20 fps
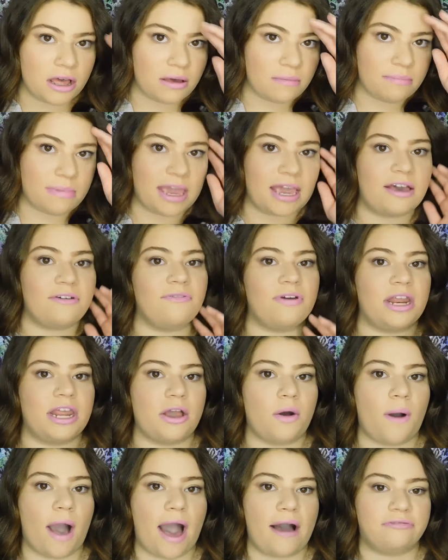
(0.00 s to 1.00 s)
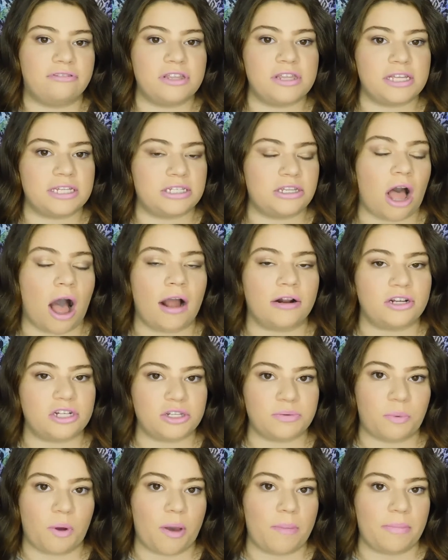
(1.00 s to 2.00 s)
make a video after this doctor's
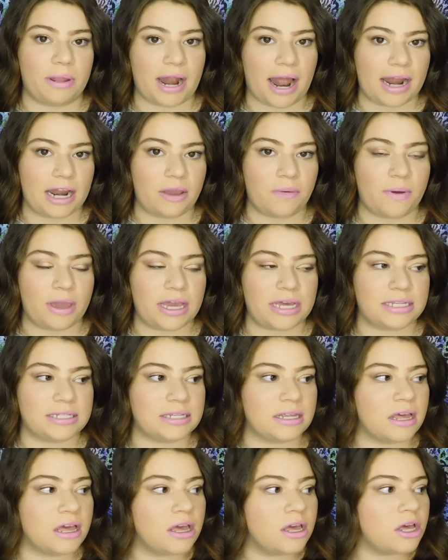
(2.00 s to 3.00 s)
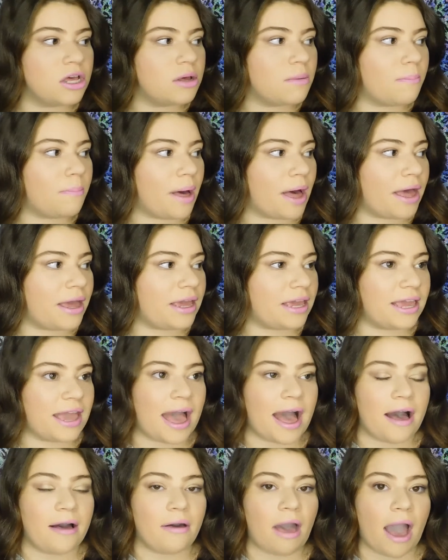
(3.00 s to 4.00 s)
appointment anyways. But
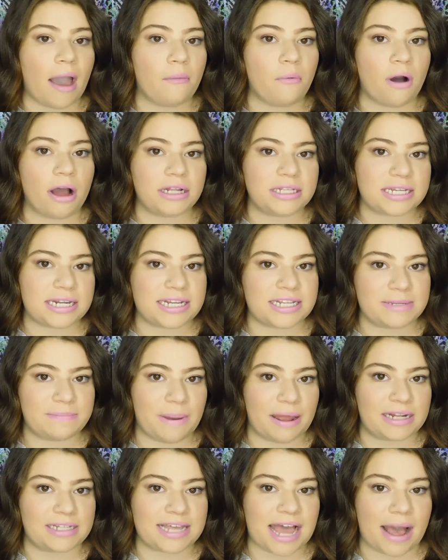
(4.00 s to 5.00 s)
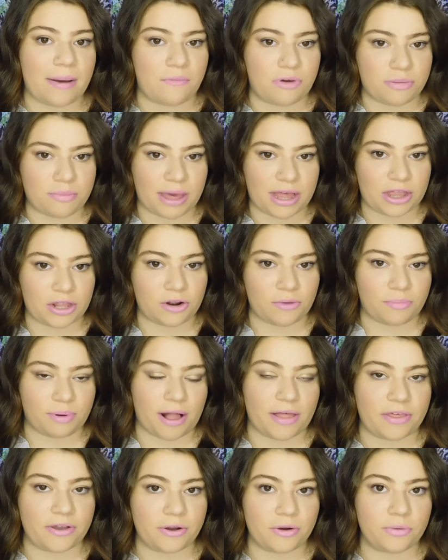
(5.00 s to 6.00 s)
yeah, I wanted to spend time with my little
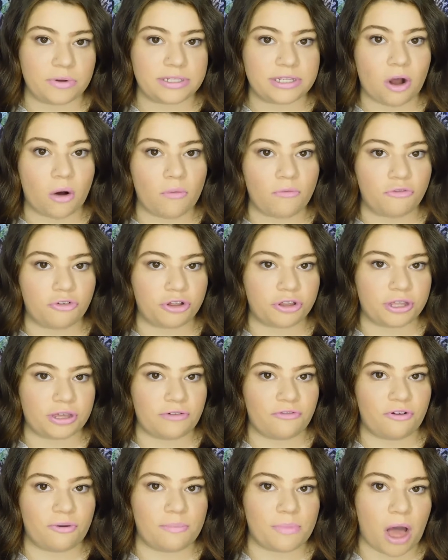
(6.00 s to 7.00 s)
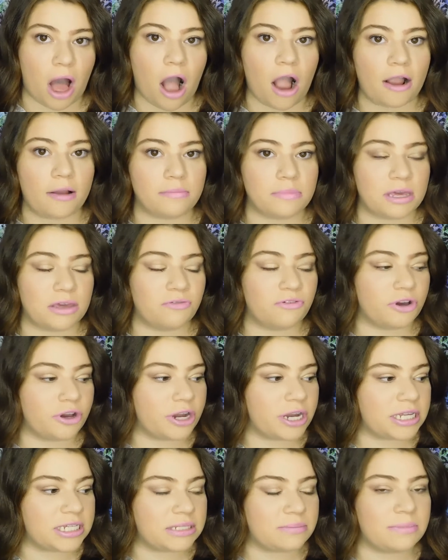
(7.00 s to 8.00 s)
brother who was home for leave from the army for
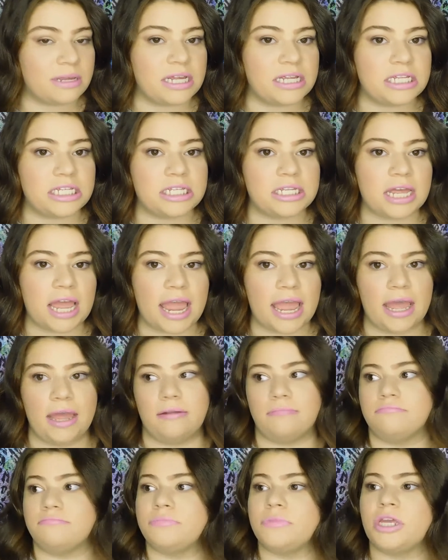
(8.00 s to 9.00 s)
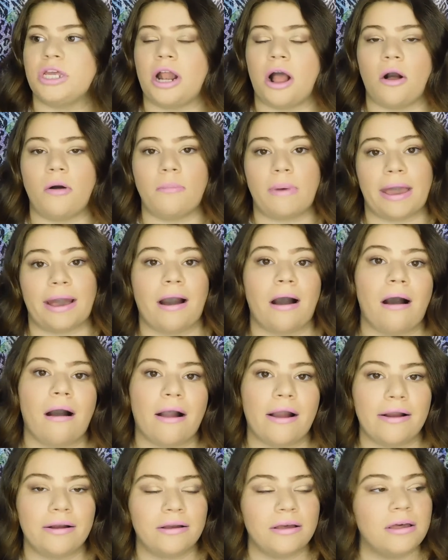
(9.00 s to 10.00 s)
Christmas, and, you know, my
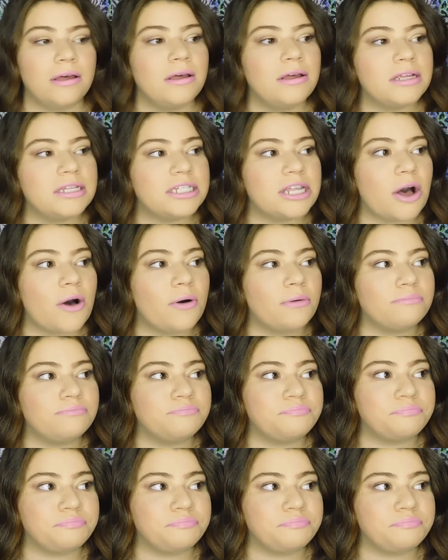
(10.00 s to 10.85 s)
car. So